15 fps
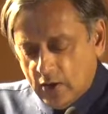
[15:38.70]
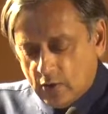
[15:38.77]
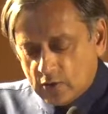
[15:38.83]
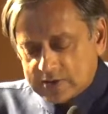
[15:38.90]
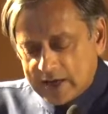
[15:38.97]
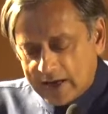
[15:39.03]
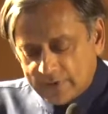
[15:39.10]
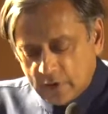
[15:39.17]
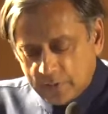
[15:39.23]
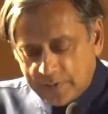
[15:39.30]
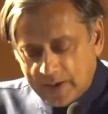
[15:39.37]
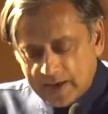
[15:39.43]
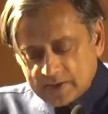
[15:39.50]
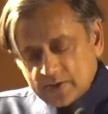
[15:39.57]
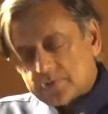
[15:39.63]
Octavio
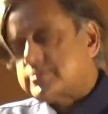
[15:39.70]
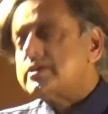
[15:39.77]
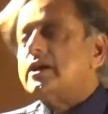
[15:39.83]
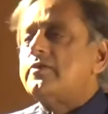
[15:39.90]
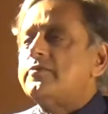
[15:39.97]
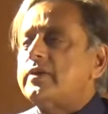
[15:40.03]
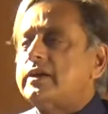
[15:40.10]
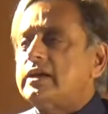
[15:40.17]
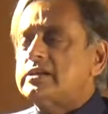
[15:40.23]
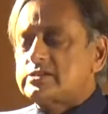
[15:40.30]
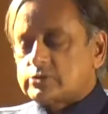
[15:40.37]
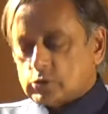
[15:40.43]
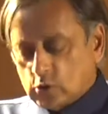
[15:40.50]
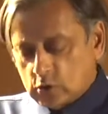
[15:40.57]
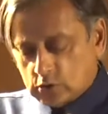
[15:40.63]
Paz observed that
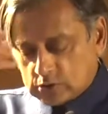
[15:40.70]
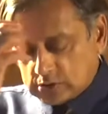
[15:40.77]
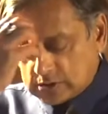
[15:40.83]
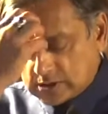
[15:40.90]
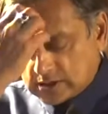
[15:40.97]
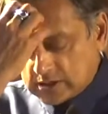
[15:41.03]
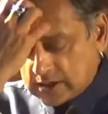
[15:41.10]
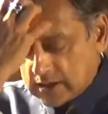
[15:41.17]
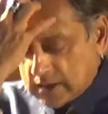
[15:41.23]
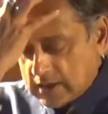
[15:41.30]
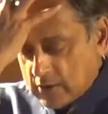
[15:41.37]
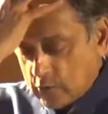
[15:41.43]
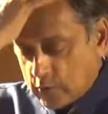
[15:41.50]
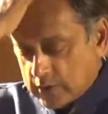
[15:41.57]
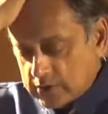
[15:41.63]
his thoughts
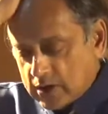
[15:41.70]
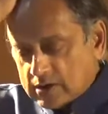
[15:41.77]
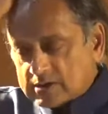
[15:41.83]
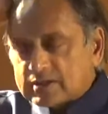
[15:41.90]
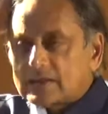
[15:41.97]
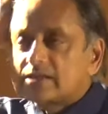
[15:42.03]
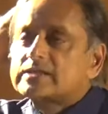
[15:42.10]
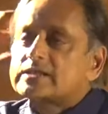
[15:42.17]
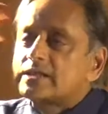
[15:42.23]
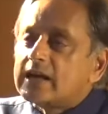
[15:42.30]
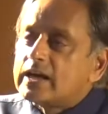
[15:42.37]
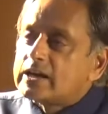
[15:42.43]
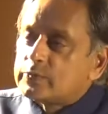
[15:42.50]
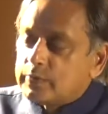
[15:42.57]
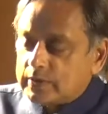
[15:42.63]
were not
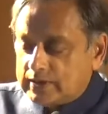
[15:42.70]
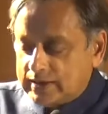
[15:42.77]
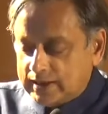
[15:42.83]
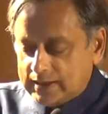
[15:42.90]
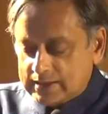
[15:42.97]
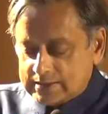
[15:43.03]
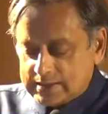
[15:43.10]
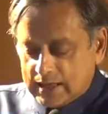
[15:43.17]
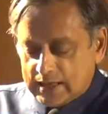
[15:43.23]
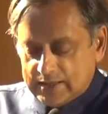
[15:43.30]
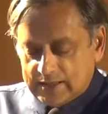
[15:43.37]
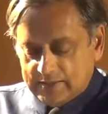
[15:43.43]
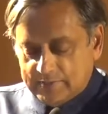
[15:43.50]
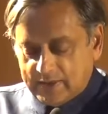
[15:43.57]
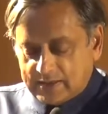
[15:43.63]
concerned with the
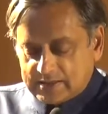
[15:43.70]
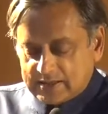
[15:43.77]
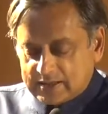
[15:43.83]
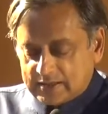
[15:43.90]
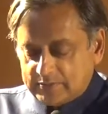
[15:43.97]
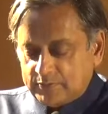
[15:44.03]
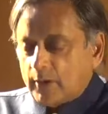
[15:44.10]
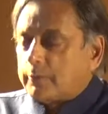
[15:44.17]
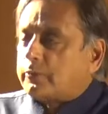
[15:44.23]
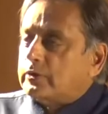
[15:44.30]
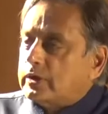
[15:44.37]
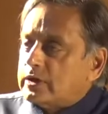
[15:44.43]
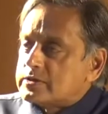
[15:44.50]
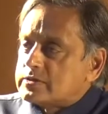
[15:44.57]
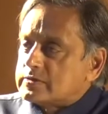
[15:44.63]
entire Mexican
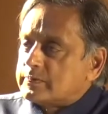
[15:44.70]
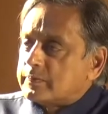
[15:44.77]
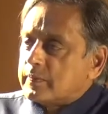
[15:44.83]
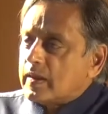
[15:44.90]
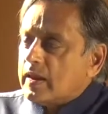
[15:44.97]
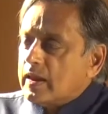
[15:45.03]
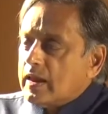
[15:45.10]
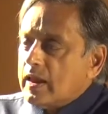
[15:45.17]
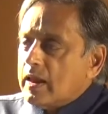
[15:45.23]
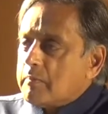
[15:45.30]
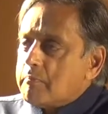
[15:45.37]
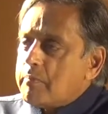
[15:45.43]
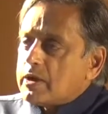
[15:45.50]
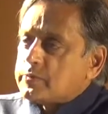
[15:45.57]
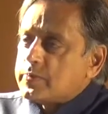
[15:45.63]
population,
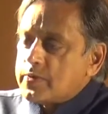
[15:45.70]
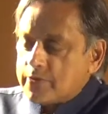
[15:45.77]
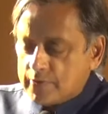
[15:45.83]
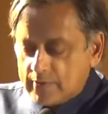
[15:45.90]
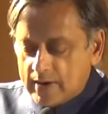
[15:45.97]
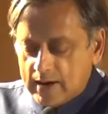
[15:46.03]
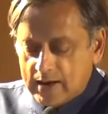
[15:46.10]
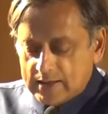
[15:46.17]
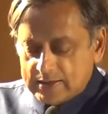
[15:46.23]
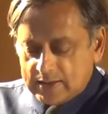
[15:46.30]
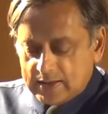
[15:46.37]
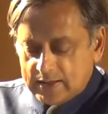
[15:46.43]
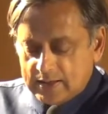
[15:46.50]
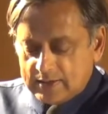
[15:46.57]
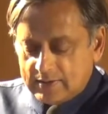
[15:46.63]
but with
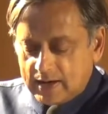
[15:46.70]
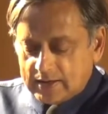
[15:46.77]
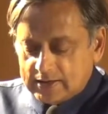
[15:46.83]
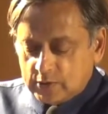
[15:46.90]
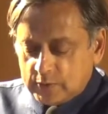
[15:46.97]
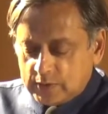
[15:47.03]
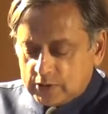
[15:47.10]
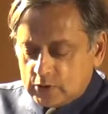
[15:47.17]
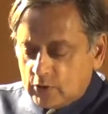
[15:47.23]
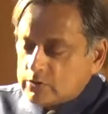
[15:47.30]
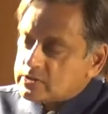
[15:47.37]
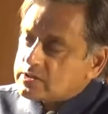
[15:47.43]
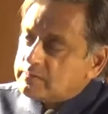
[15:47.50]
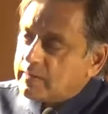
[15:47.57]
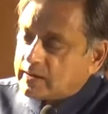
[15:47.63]
rather with
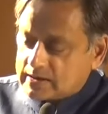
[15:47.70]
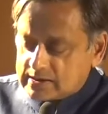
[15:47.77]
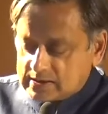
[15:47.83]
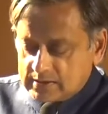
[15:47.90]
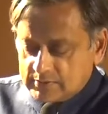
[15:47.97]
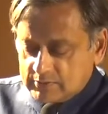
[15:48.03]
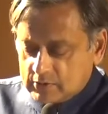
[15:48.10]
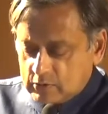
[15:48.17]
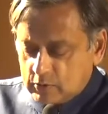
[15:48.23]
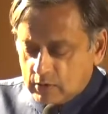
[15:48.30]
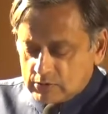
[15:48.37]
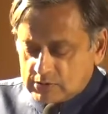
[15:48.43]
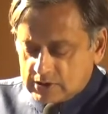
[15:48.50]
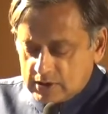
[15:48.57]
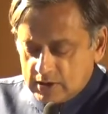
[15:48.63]
those amongst them,
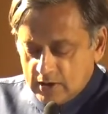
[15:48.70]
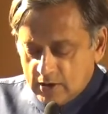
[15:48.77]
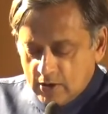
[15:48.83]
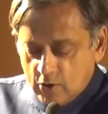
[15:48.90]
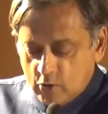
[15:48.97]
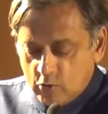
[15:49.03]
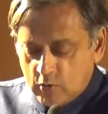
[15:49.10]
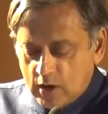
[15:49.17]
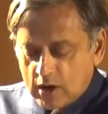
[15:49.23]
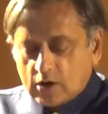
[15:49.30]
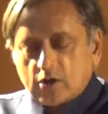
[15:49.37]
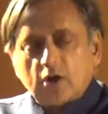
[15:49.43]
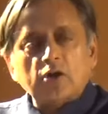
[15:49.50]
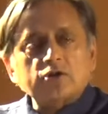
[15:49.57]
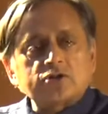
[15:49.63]
quote, who
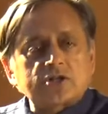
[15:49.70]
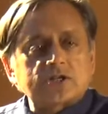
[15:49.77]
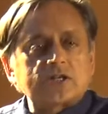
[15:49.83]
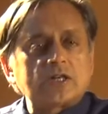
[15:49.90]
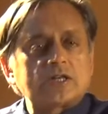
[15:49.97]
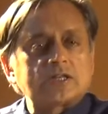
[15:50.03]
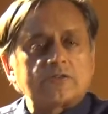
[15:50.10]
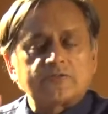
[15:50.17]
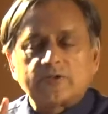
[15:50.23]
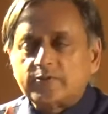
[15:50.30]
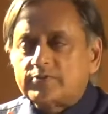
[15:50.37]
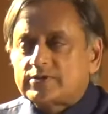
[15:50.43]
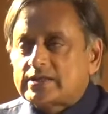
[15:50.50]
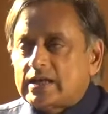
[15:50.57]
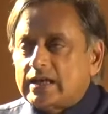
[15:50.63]
are conscious of
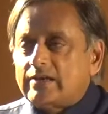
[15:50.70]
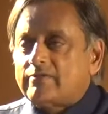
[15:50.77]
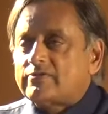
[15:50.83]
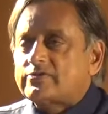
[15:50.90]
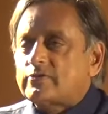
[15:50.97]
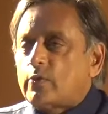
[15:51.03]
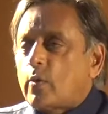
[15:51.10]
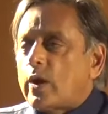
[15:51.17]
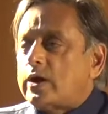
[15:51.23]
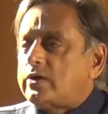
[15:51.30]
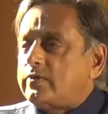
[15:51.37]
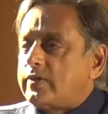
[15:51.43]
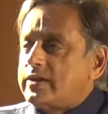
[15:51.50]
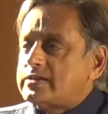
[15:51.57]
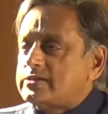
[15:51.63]
themselves for
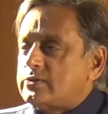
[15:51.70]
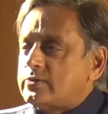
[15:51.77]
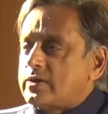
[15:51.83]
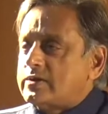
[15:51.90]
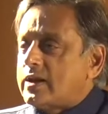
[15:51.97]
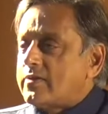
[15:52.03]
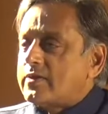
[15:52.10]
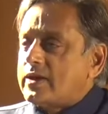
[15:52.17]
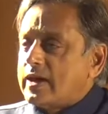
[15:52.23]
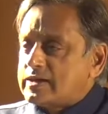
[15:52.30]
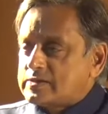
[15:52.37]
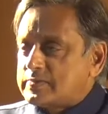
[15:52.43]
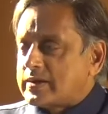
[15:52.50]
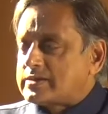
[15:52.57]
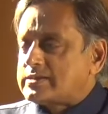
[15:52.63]
one reason or another
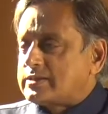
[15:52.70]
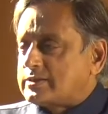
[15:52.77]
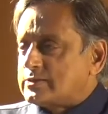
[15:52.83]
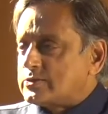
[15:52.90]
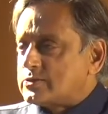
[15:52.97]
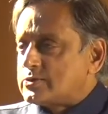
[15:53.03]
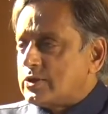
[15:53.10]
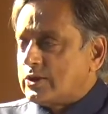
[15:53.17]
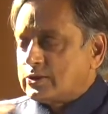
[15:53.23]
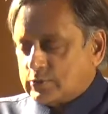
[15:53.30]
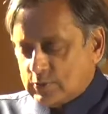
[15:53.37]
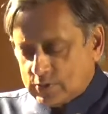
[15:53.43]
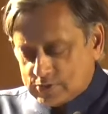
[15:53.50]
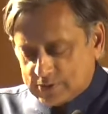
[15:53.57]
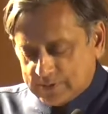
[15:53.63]
as Mexicans,
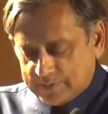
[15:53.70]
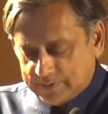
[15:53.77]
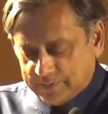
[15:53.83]
unquote.